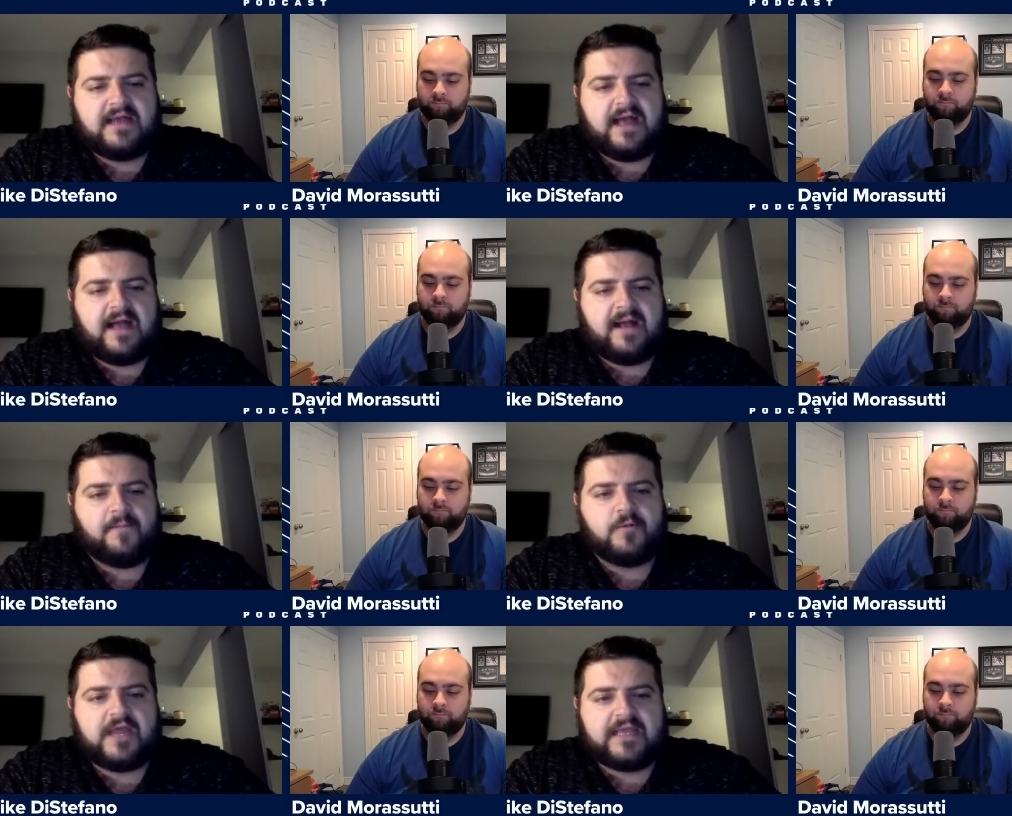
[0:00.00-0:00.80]

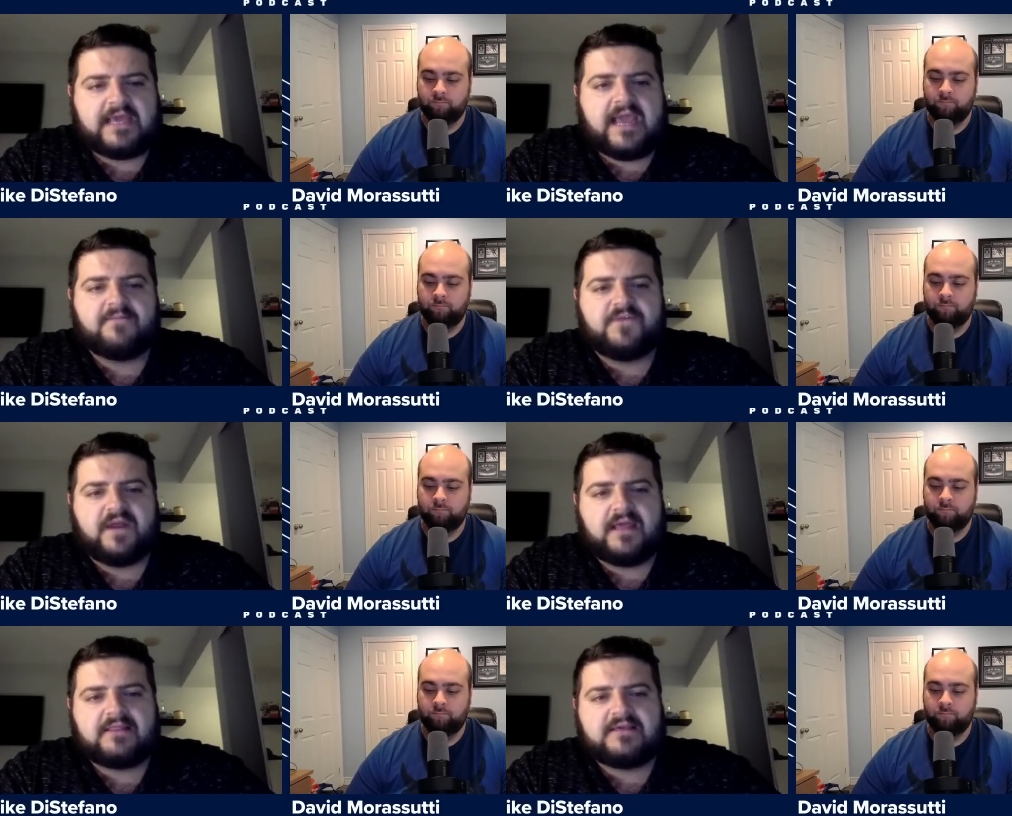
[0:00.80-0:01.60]
Speaker 1: Um, we got a game
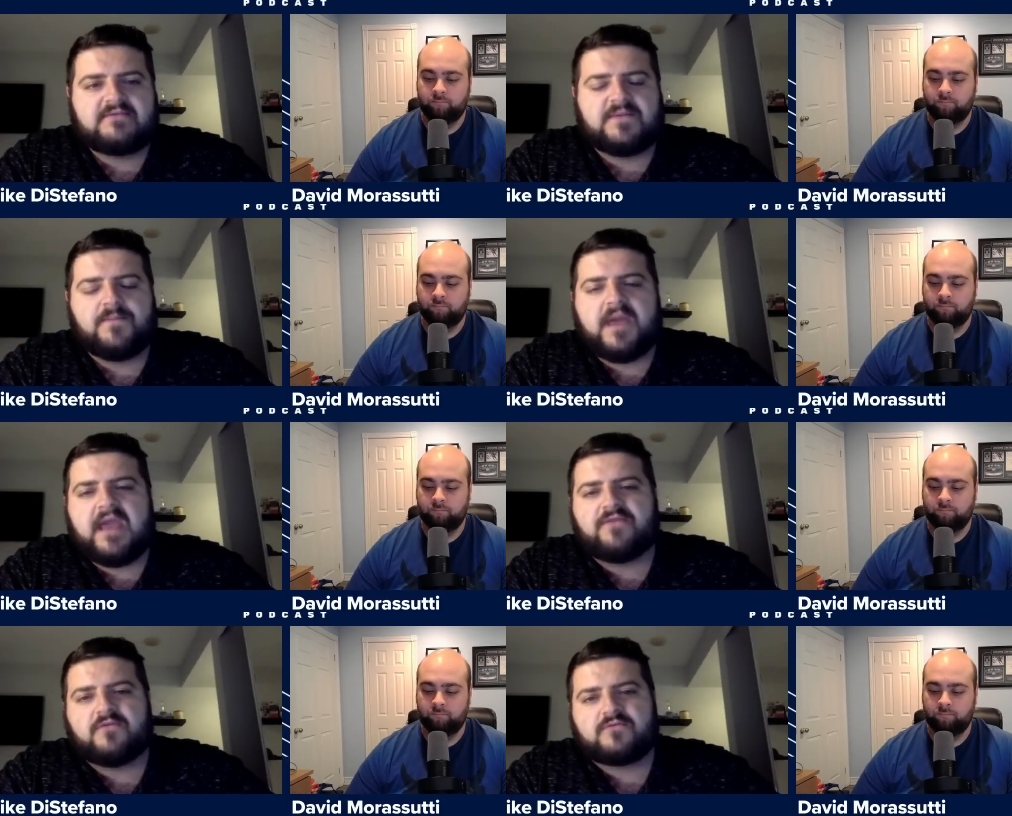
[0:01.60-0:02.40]
tonight, Leafs and
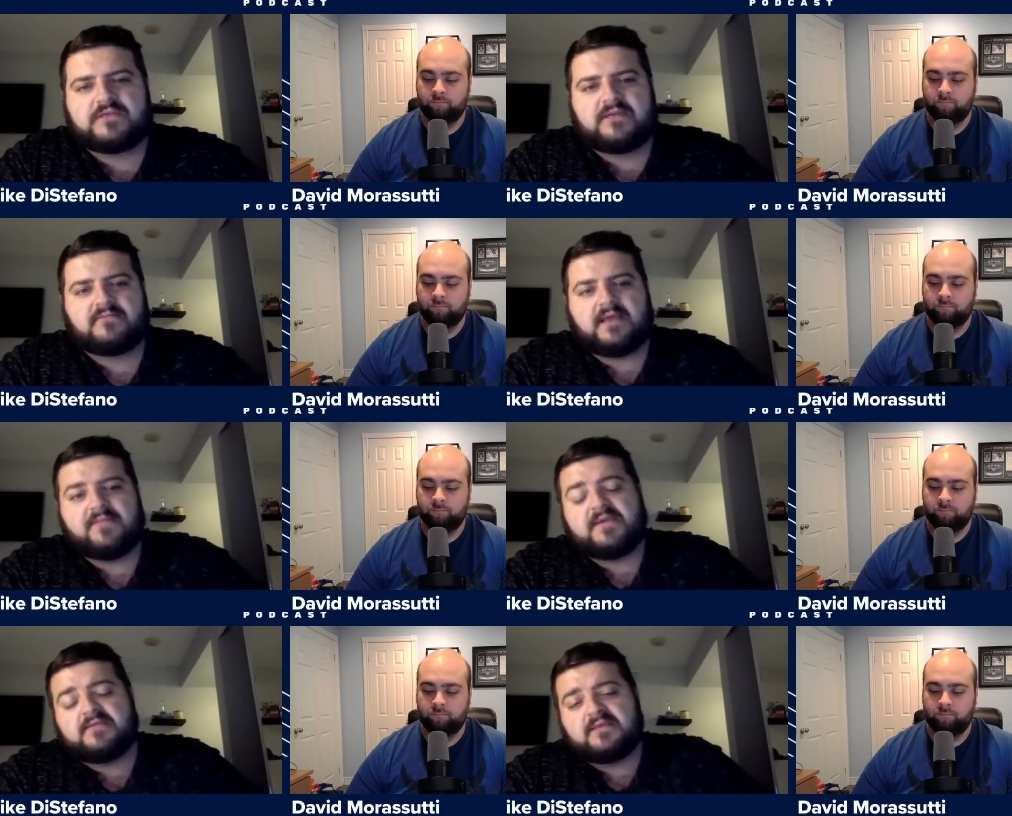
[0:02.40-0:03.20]
Panthers, and
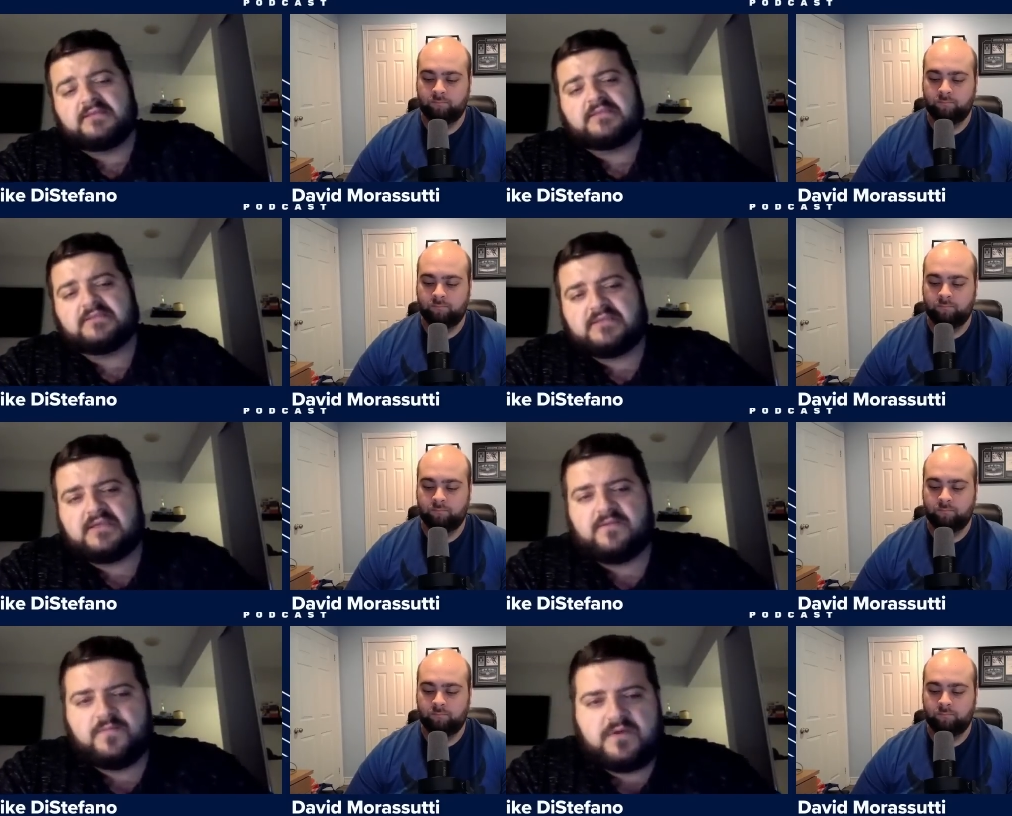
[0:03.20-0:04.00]
I mean this is
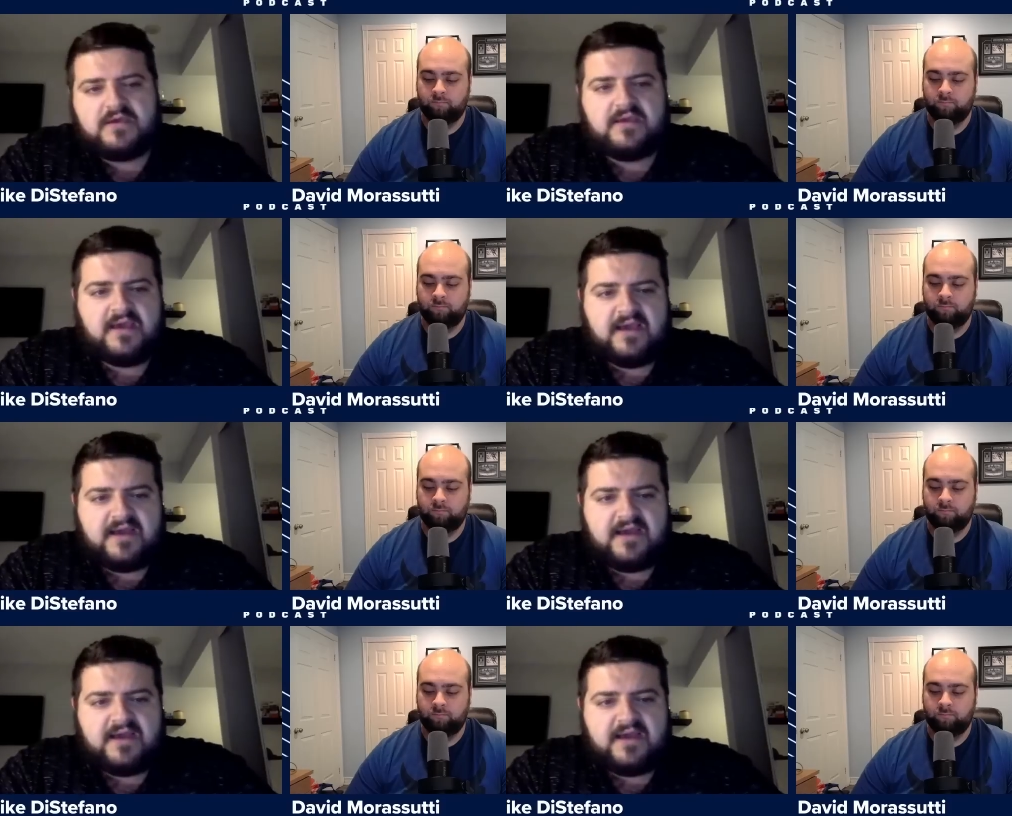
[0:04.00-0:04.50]
going to be,